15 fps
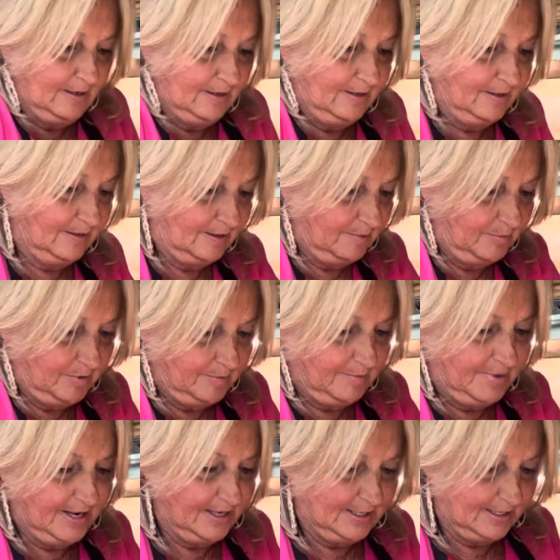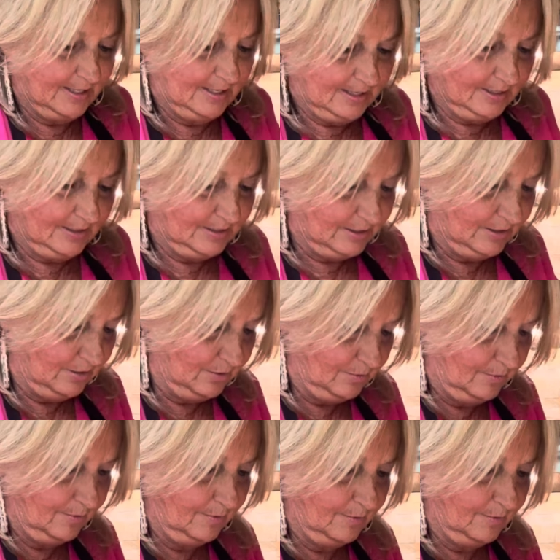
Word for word: And I'm gonna make it into